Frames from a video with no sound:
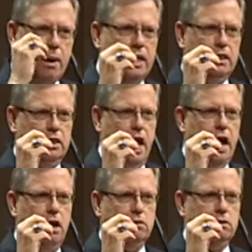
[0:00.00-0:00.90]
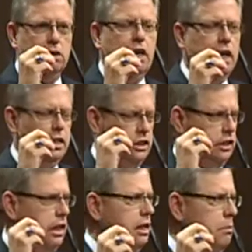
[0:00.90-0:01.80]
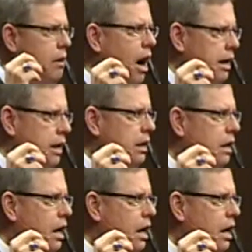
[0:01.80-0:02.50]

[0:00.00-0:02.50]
bank account in a skinny body.